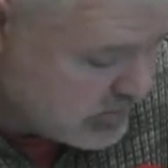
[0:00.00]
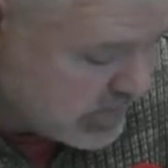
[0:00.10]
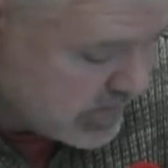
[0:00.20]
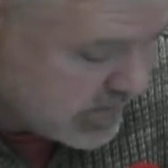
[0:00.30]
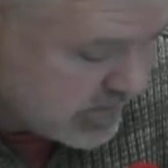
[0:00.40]

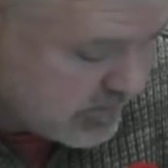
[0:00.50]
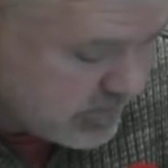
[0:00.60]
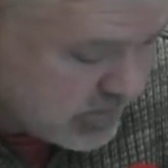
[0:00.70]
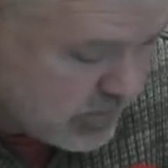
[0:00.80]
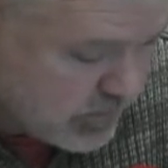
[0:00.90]

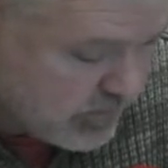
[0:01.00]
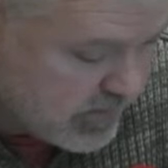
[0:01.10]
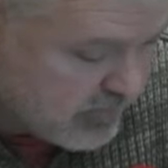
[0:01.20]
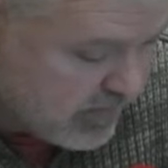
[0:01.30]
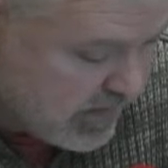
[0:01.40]

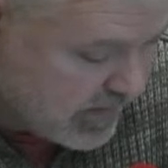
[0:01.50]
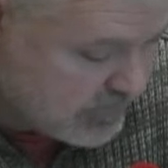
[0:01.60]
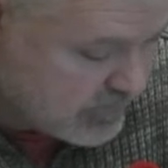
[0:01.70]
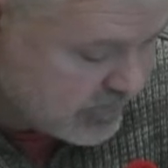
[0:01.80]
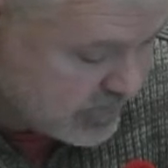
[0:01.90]

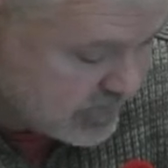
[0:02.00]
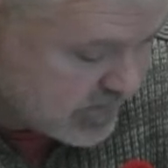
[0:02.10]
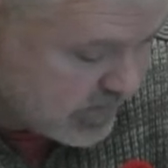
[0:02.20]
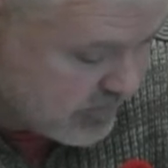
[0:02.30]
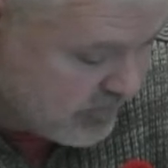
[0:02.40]
235
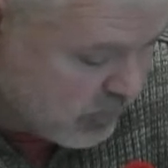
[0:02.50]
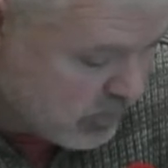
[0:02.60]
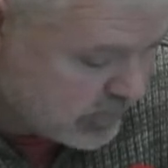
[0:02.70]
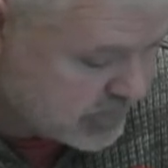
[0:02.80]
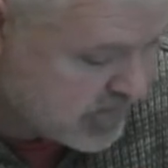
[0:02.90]
sub
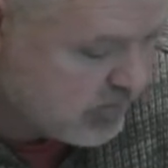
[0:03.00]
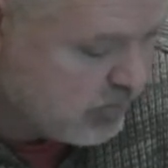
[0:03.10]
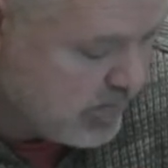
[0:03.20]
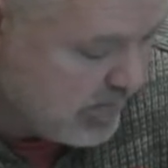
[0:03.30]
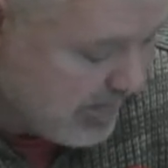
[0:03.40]
4
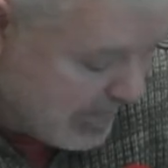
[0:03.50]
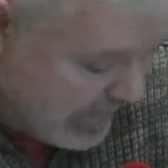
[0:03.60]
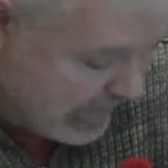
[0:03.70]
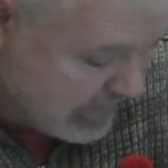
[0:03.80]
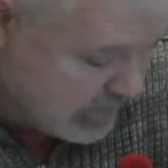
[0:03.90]
sub
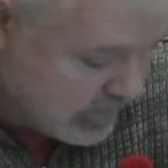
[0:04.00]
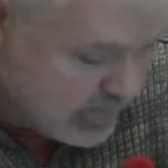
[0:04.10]
I,